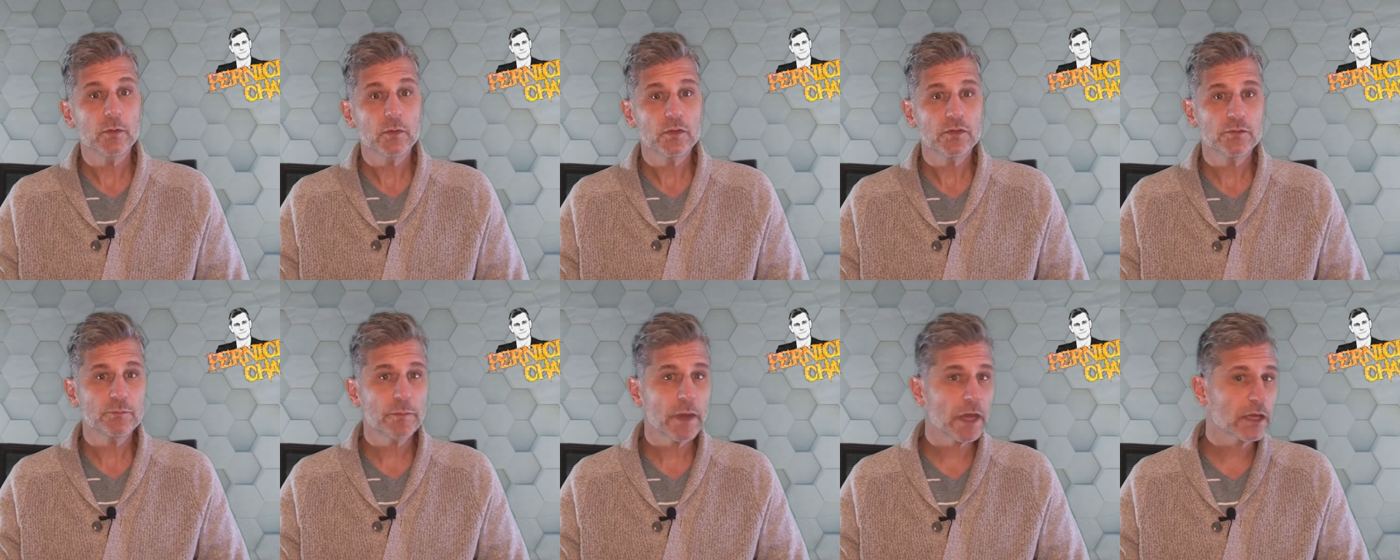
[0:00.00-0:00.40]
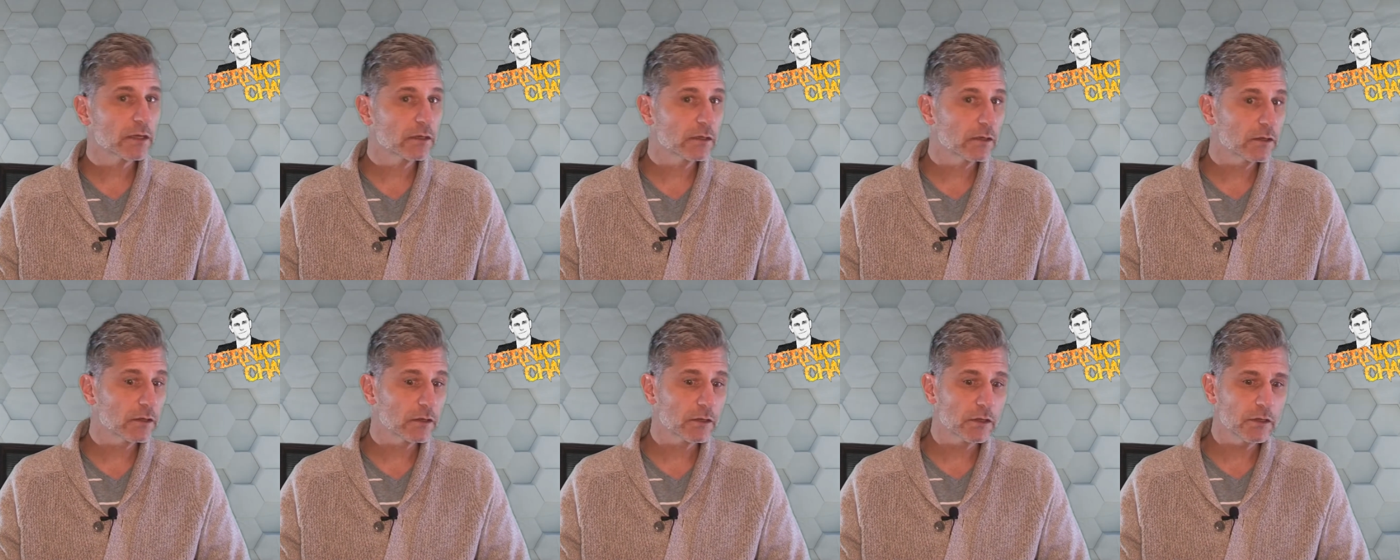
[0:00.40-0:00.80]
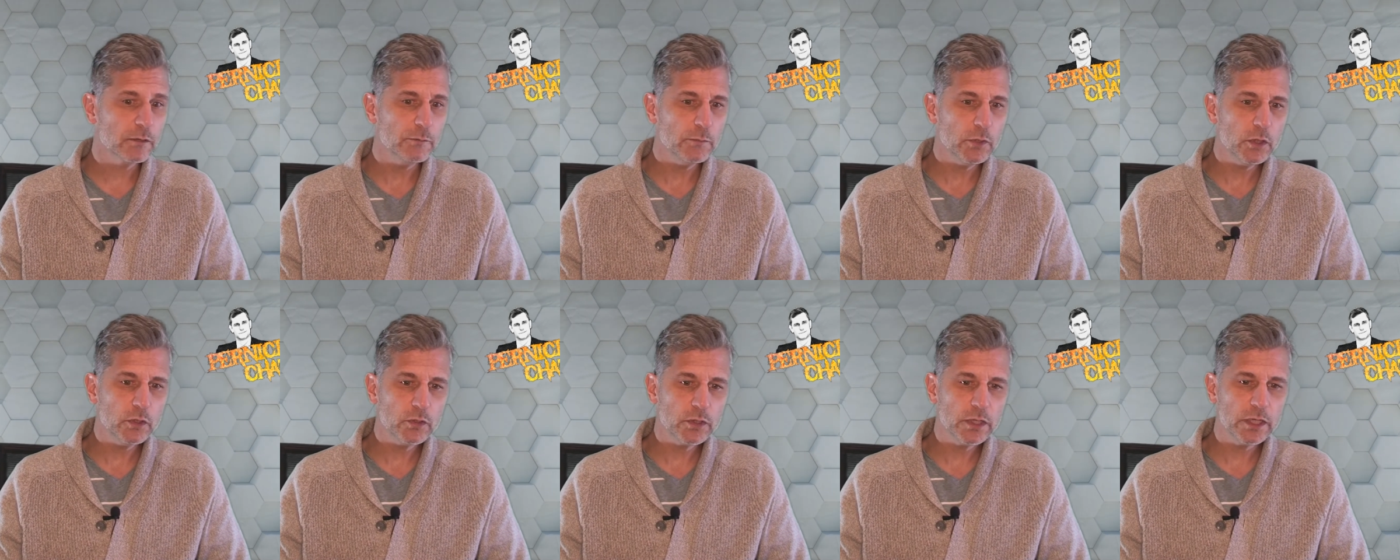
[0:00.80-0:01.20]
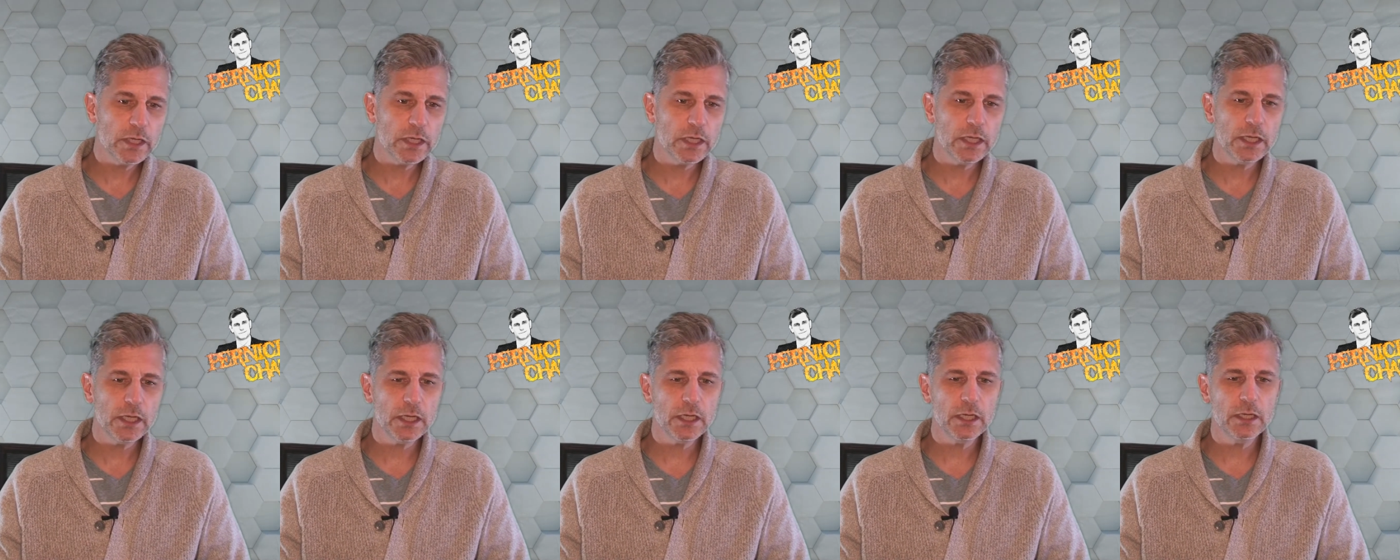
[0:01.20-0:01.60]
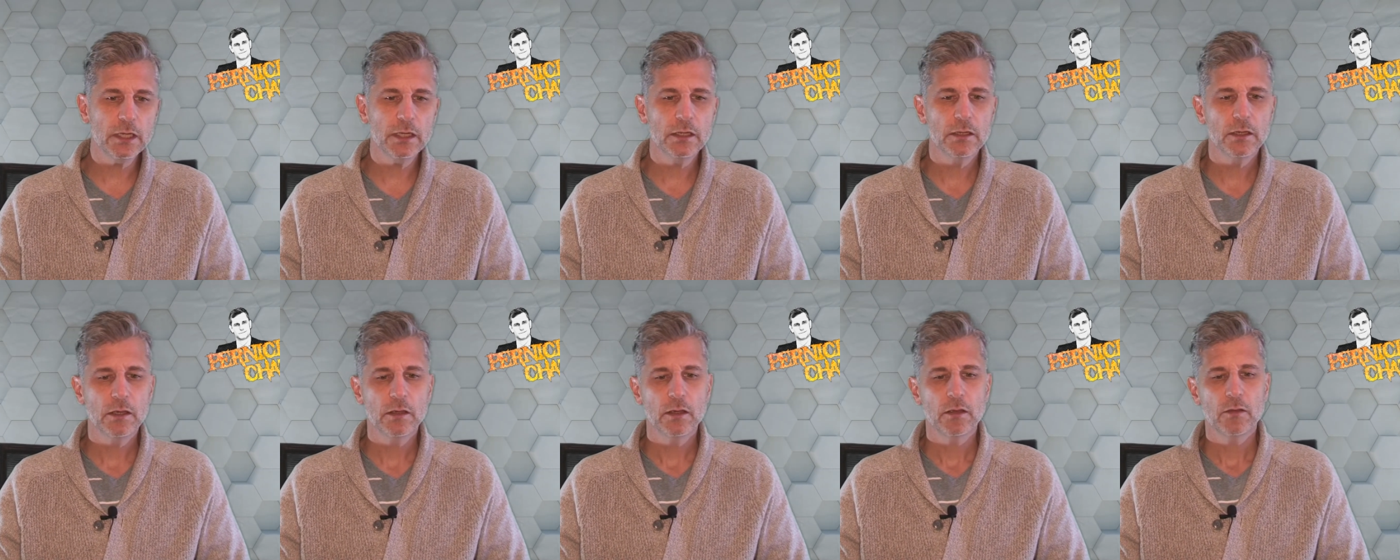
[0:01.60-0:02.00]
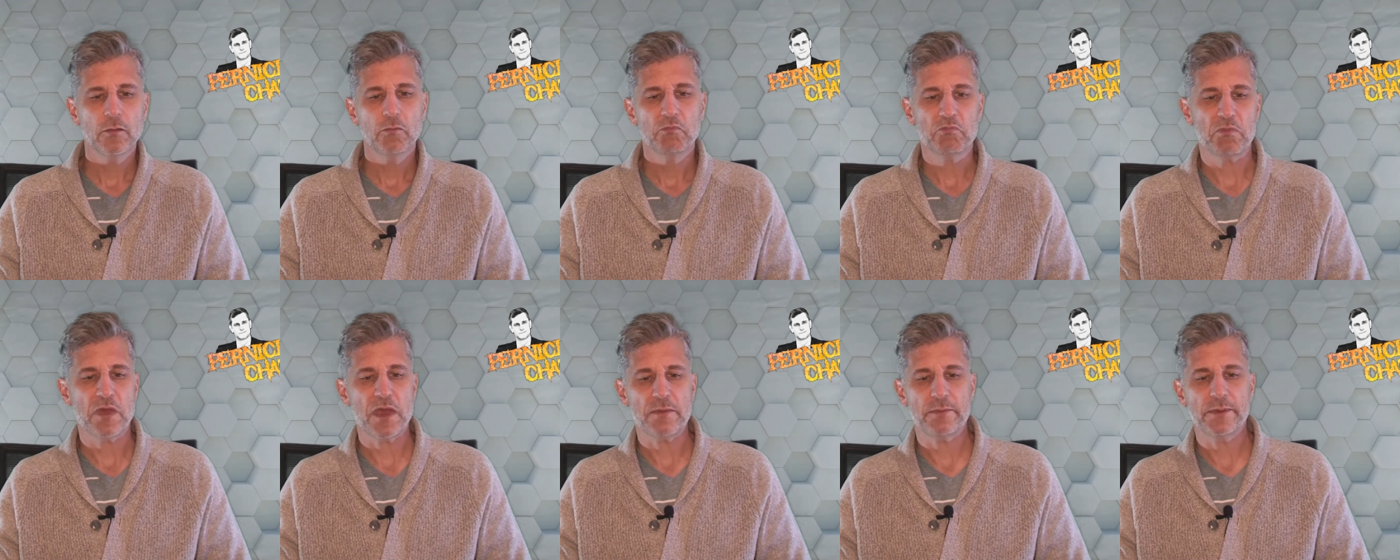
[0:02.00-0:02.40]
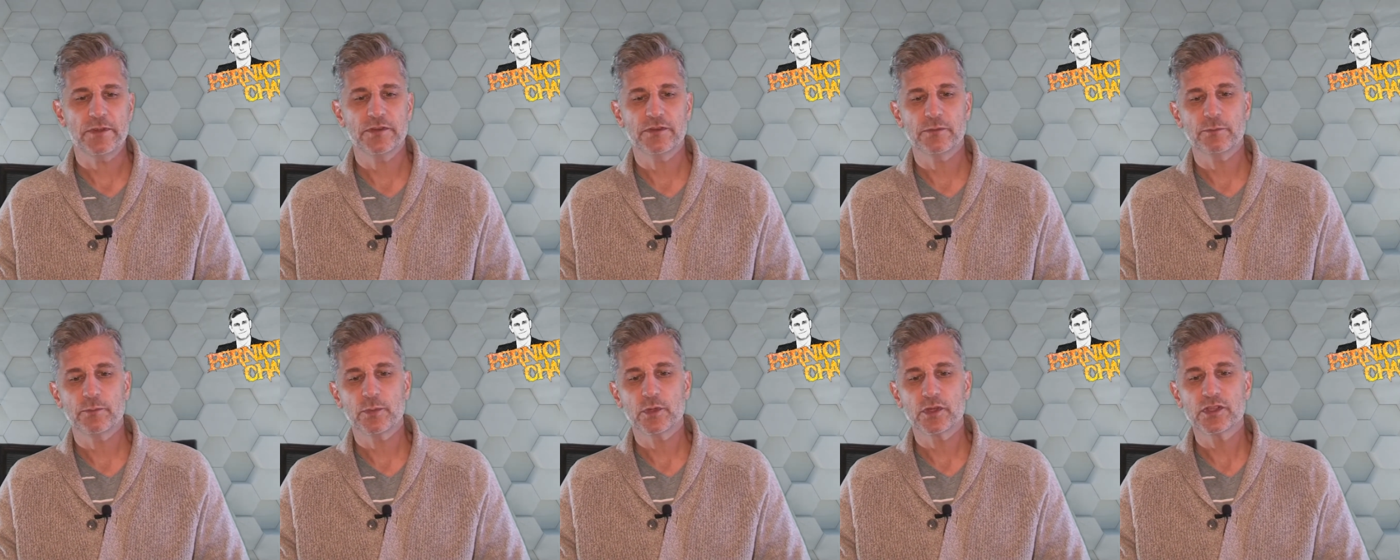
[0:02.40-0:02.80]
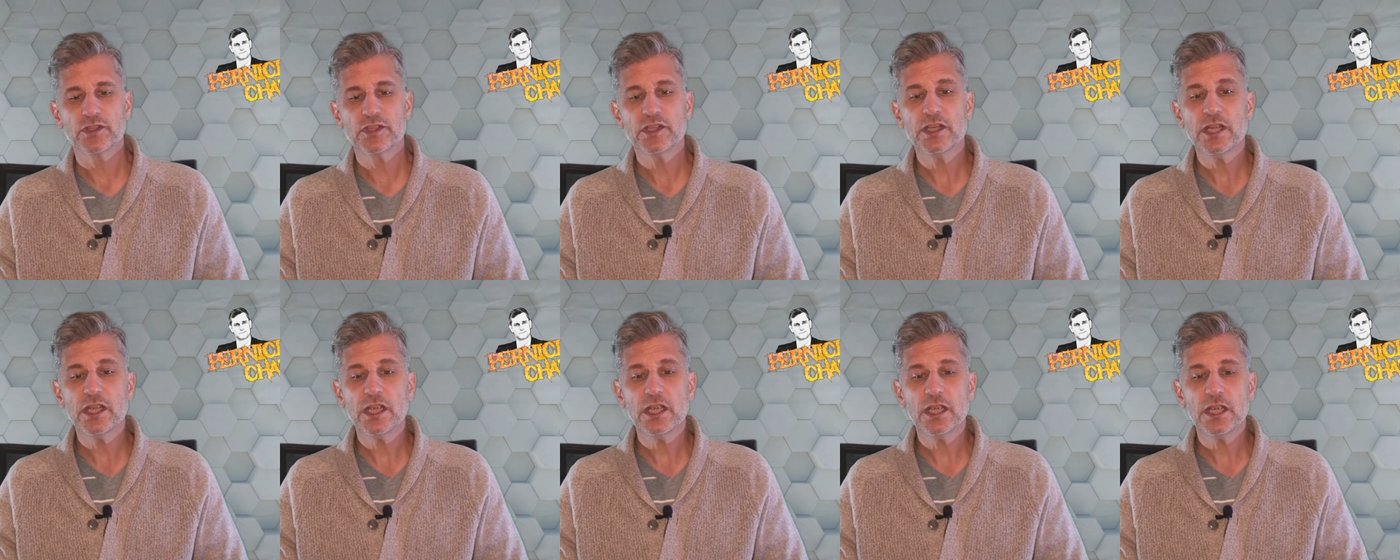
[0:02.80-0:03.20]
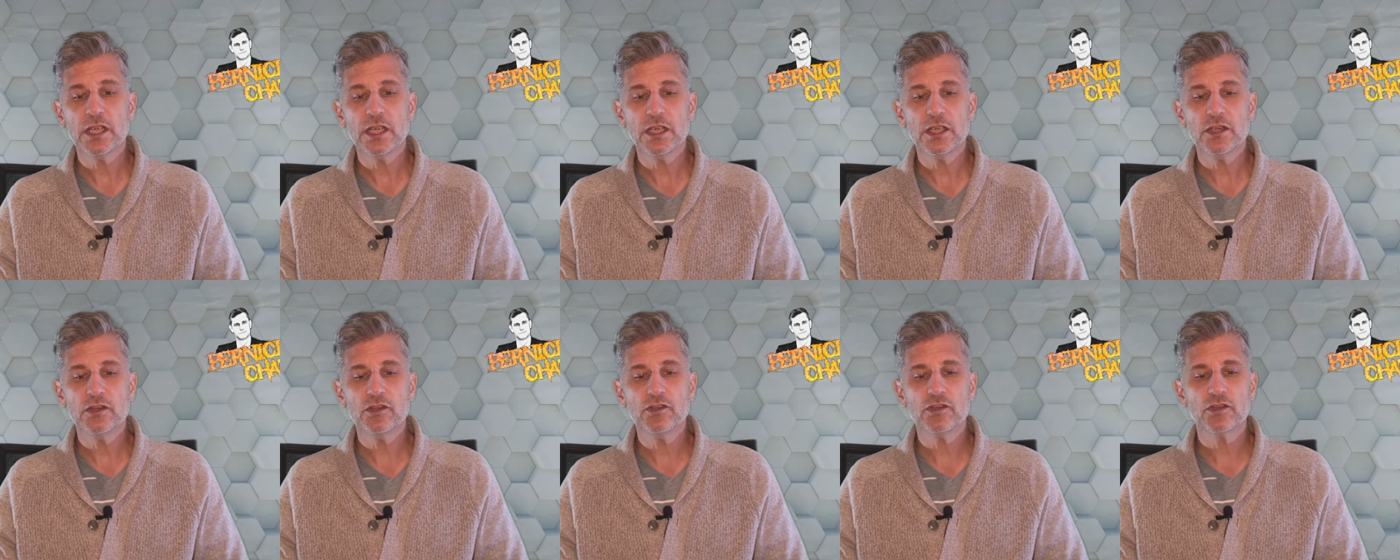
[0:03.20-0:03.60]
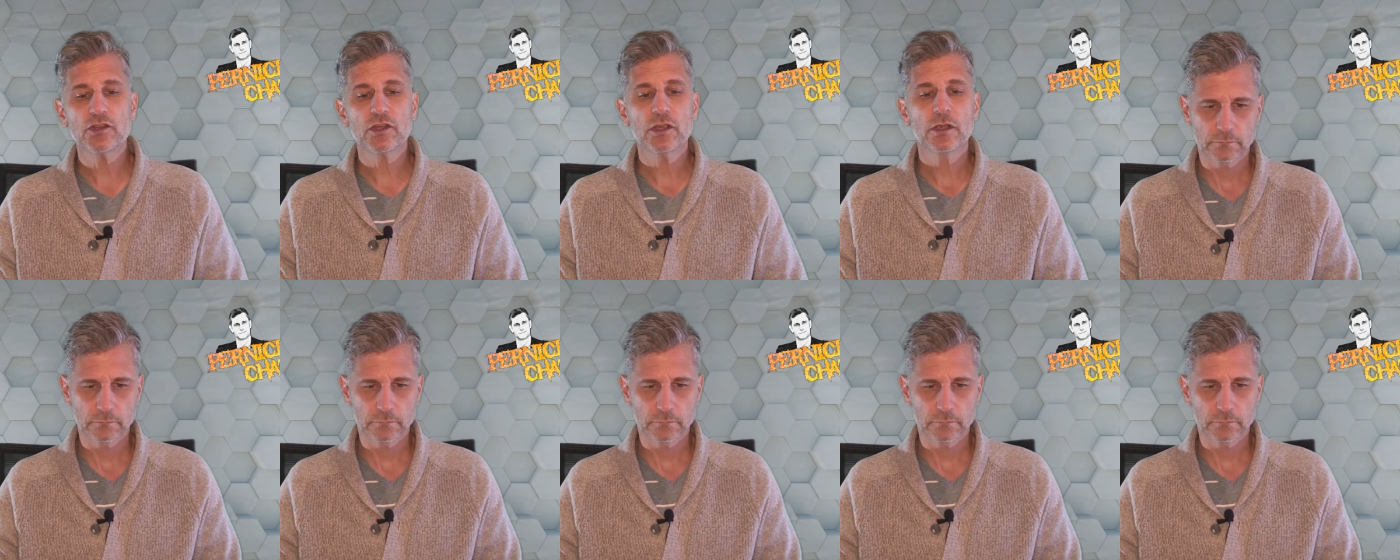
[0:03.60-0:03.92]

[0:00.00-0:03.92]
respect to the community, maybe some prestige.